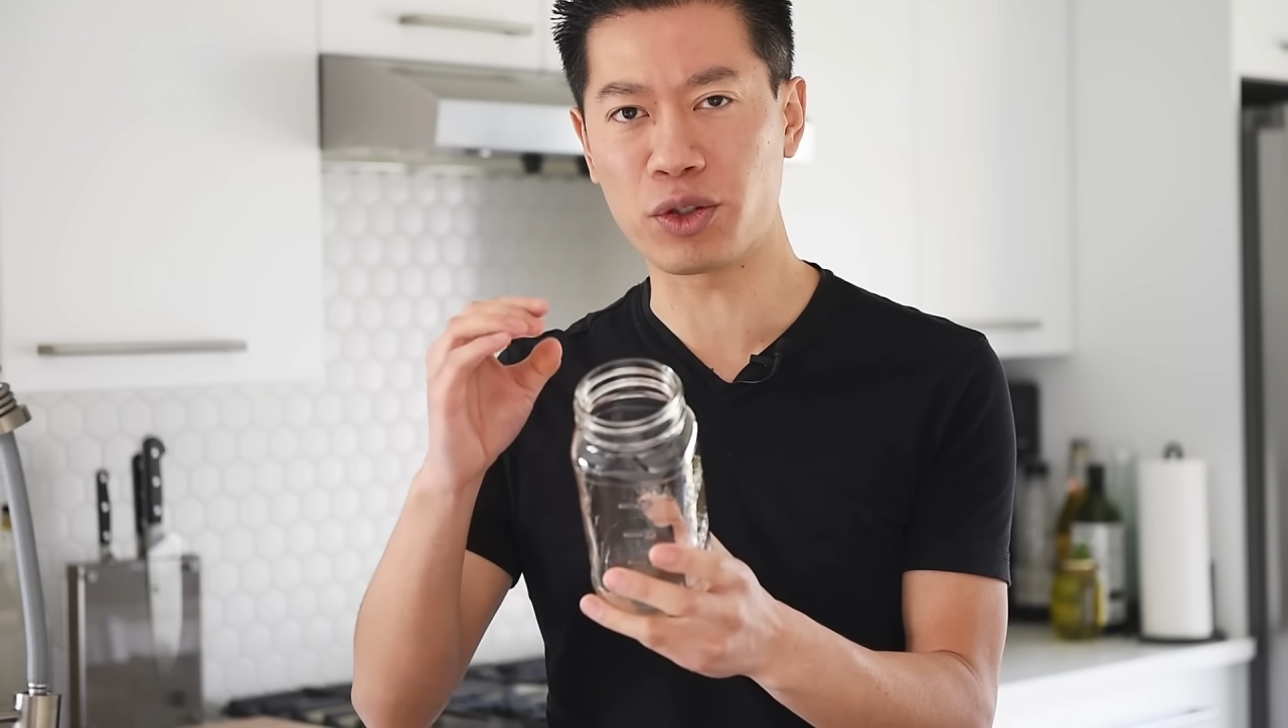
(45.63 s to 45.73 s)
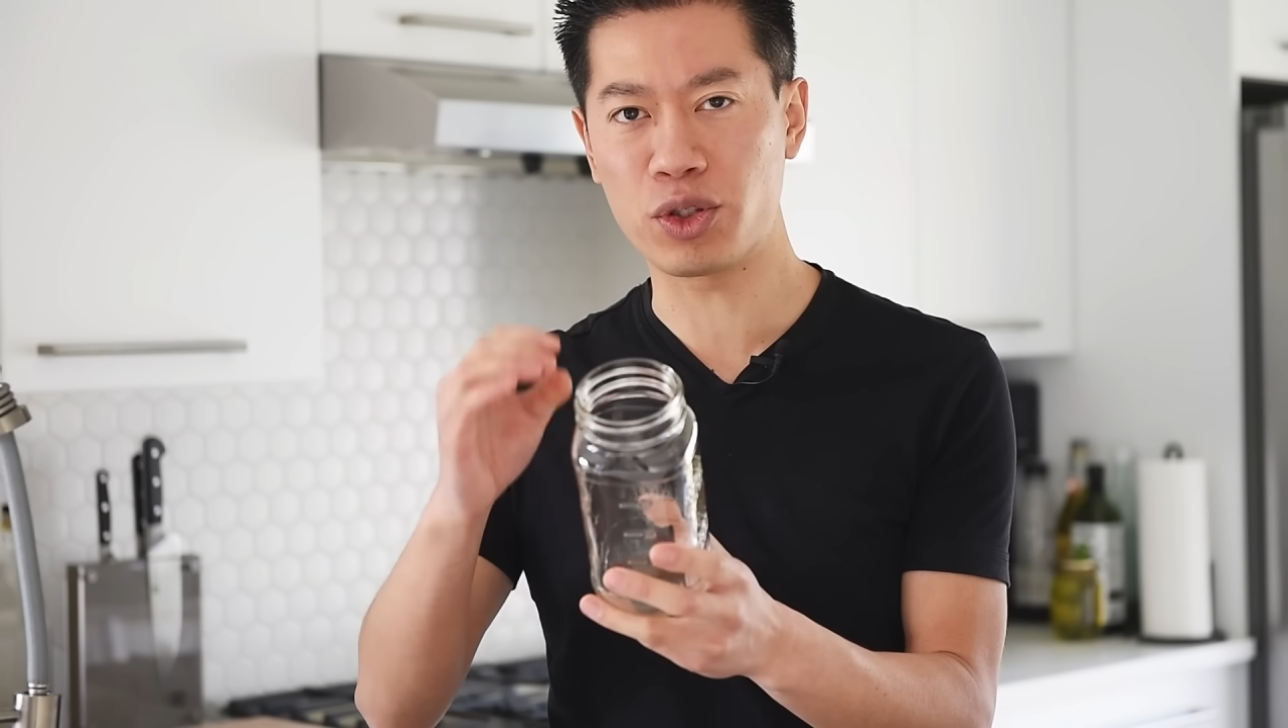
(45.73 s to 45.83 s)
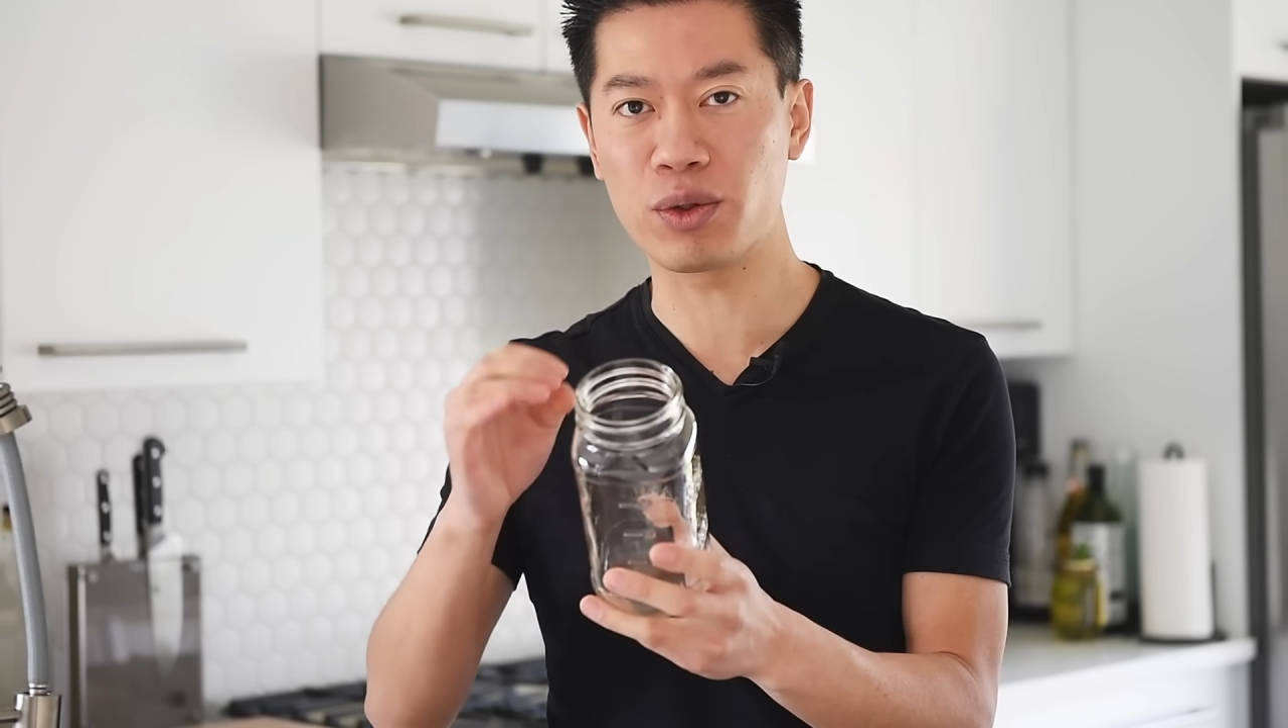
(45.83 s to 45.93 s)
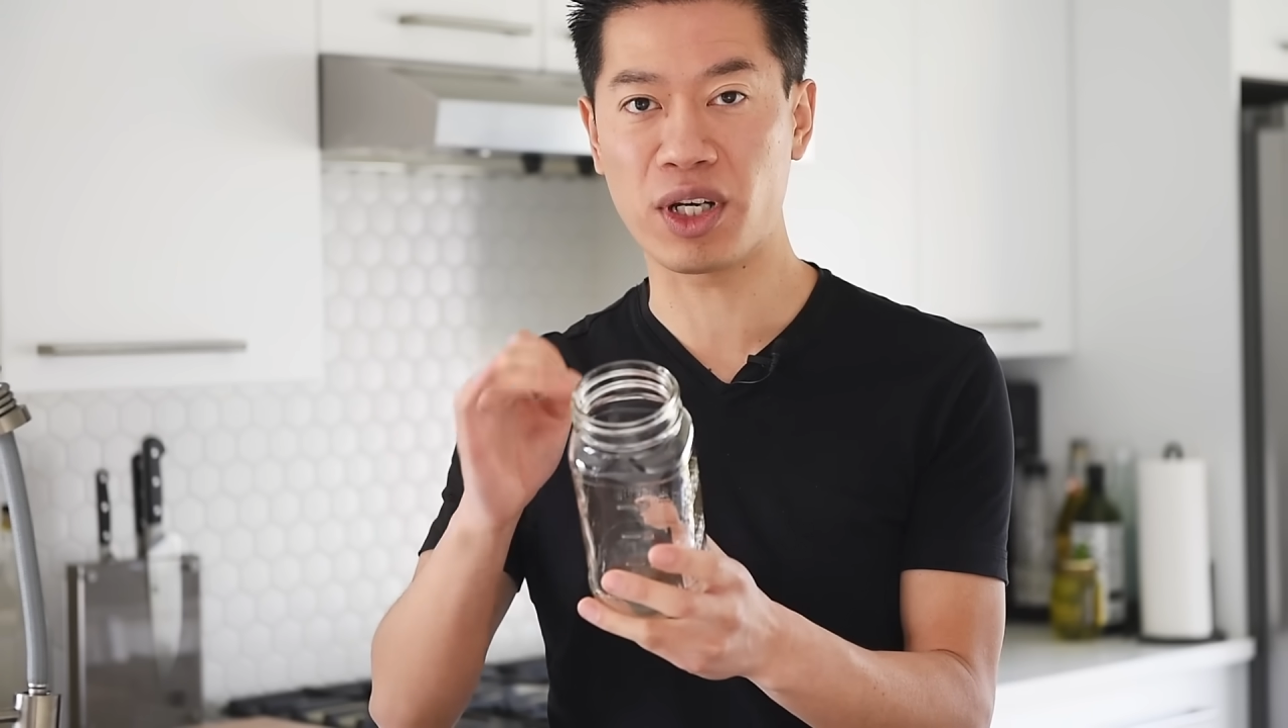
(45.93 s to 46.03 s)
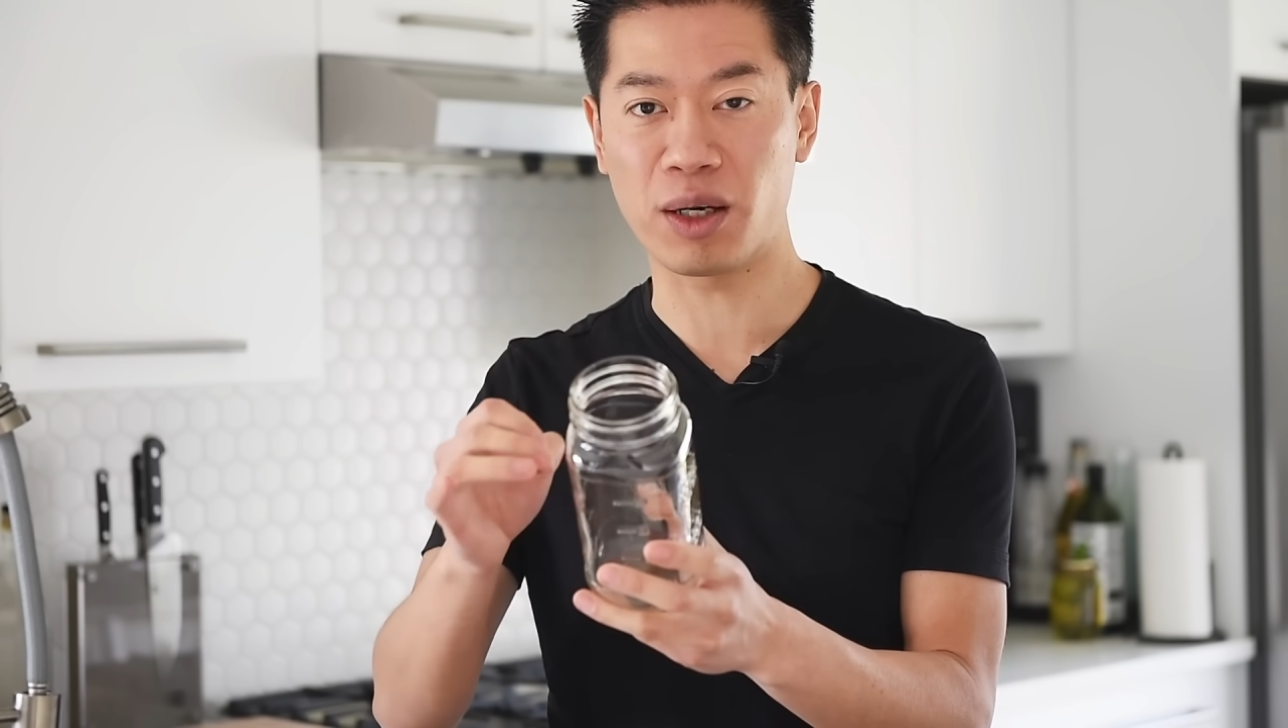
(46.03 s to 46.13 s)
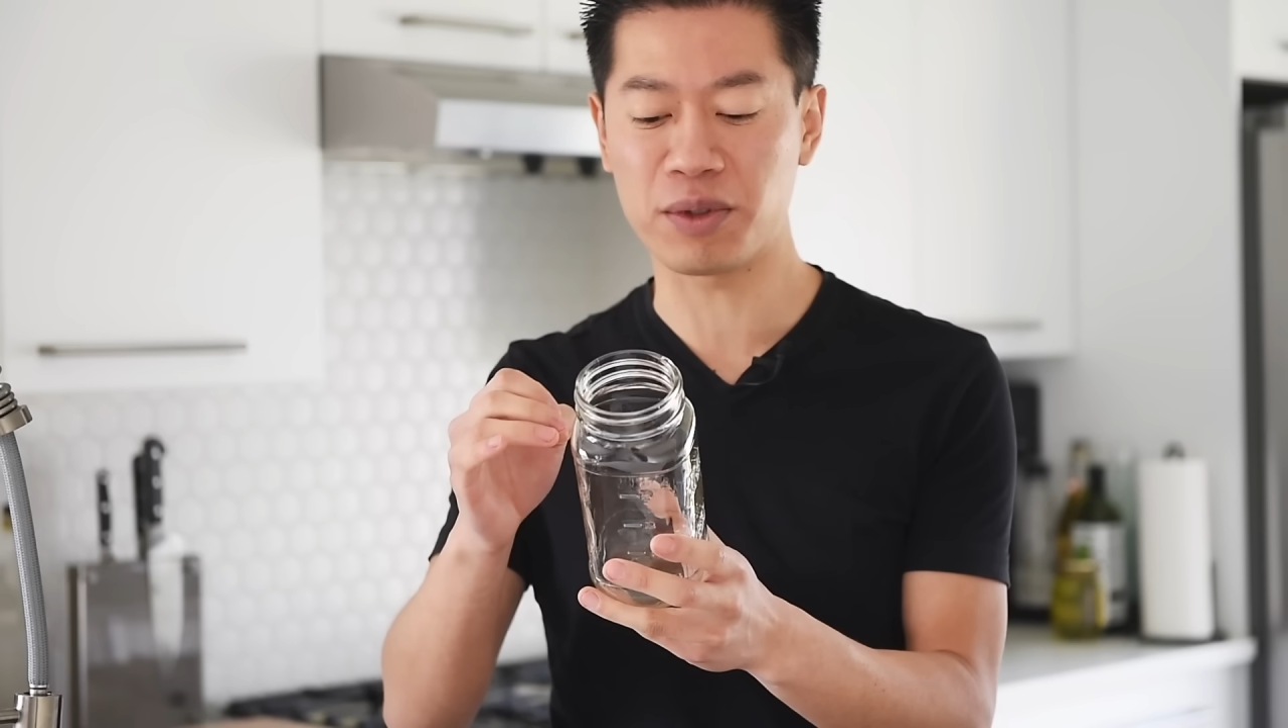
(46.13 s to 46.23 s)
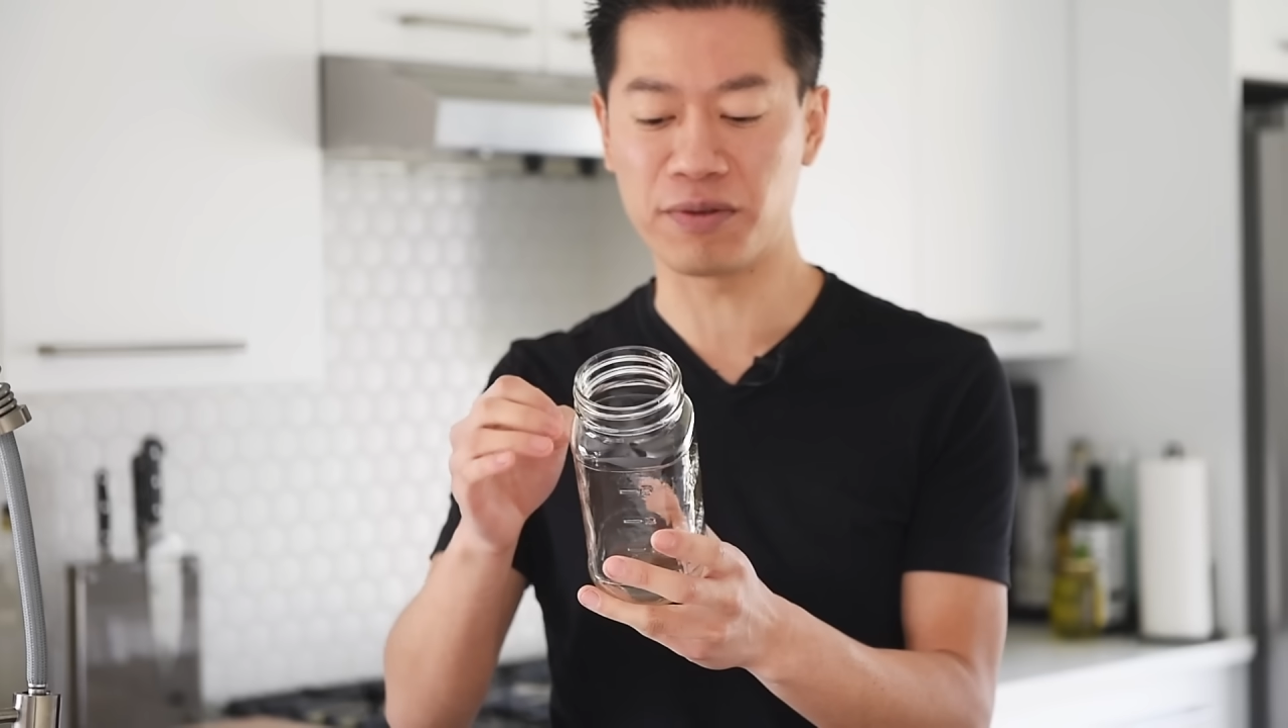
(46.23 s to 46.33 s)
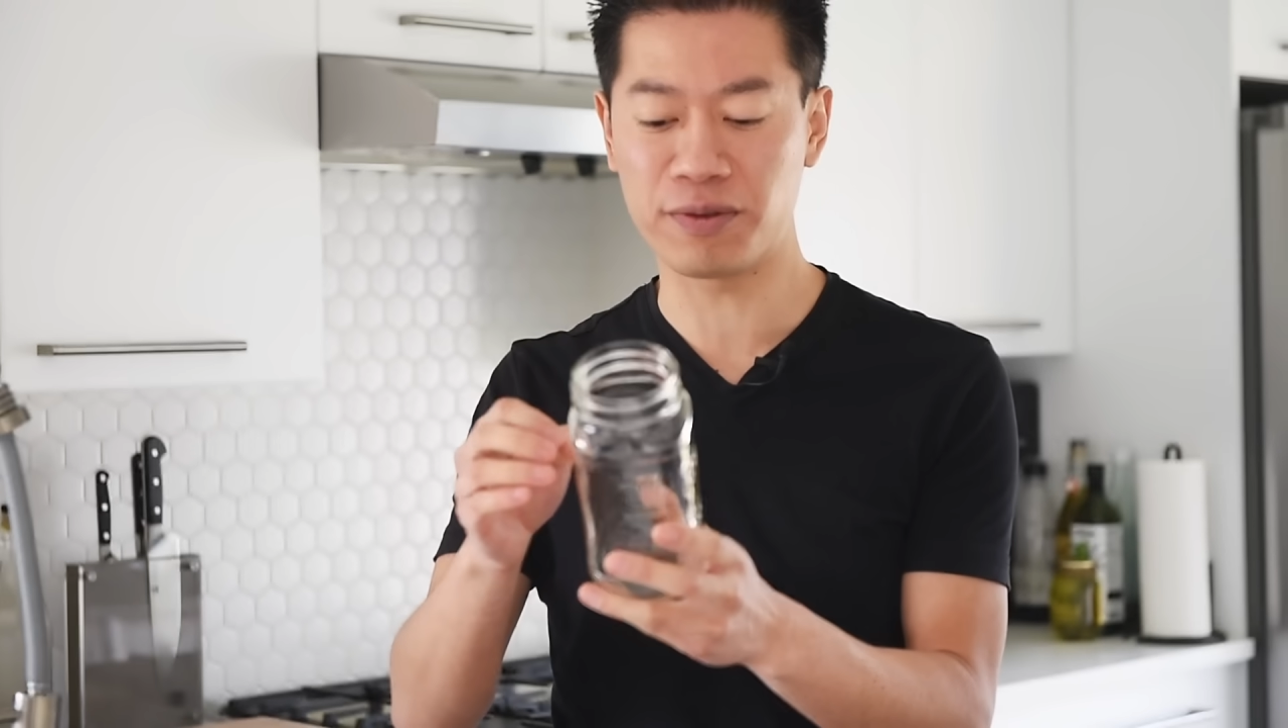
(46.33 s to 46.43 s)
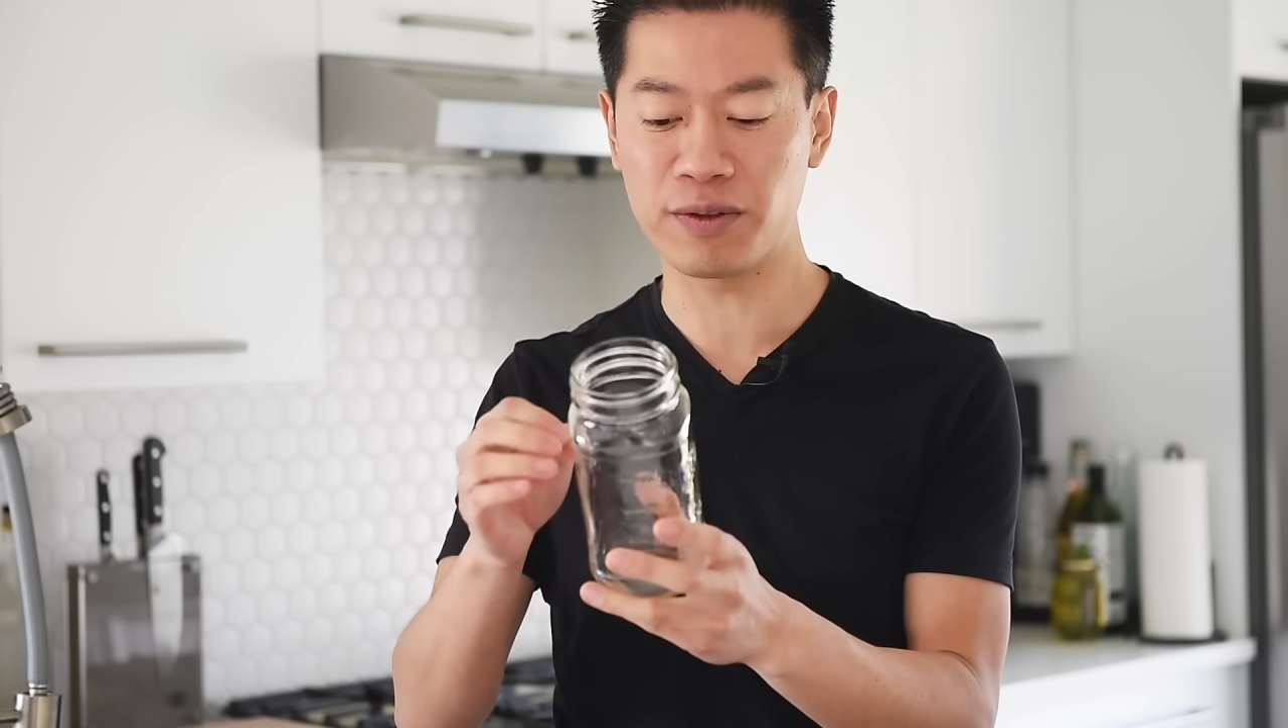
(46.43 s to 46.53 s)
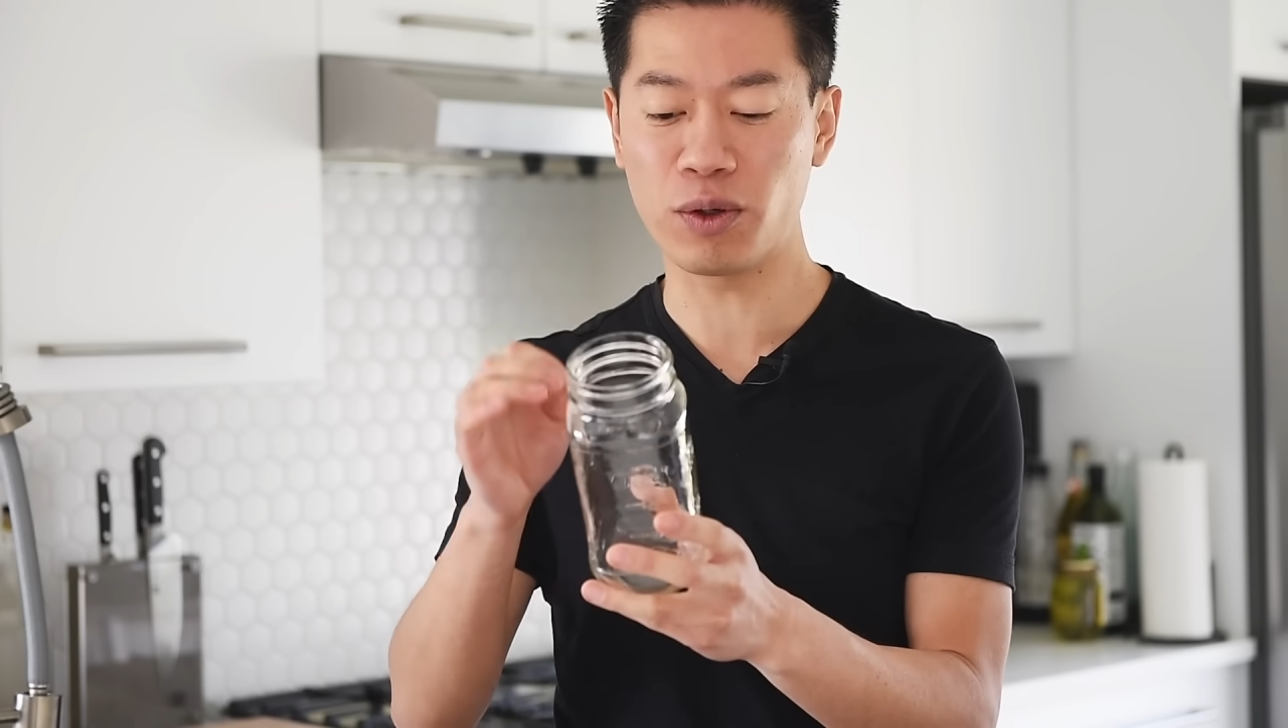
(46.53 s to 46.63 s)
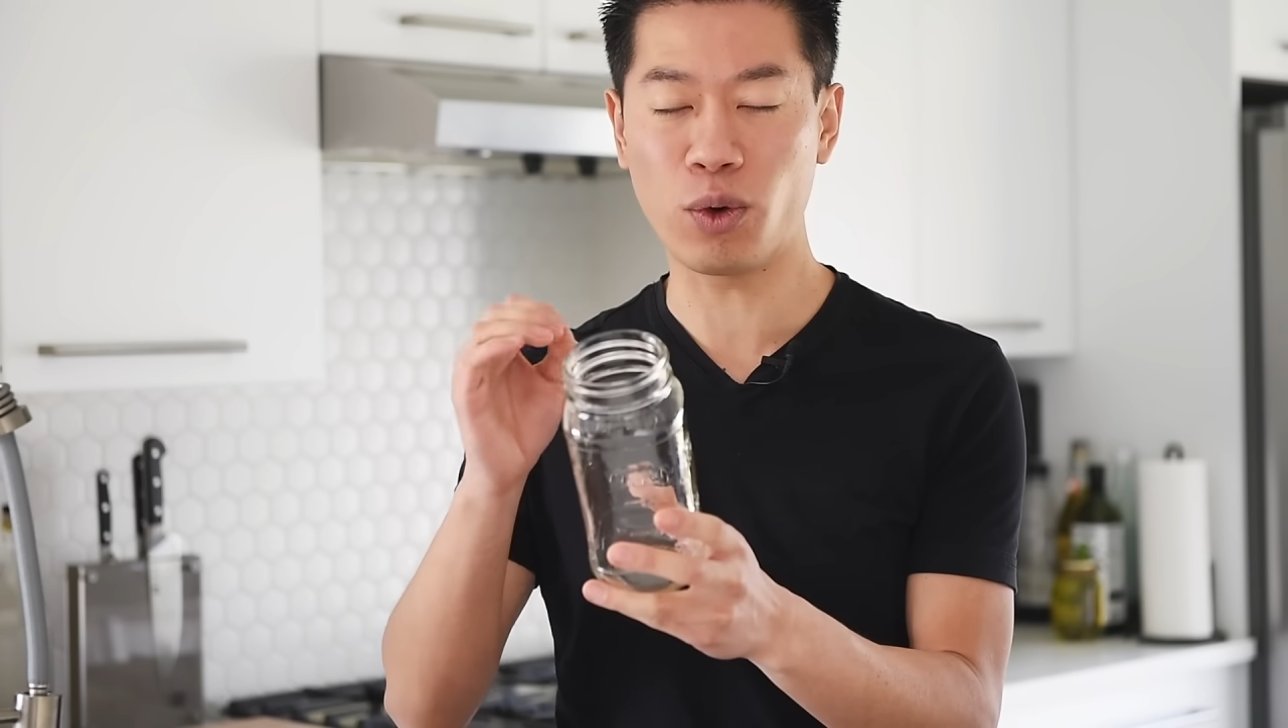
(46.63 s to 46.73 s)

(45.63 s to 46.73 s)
2 cups of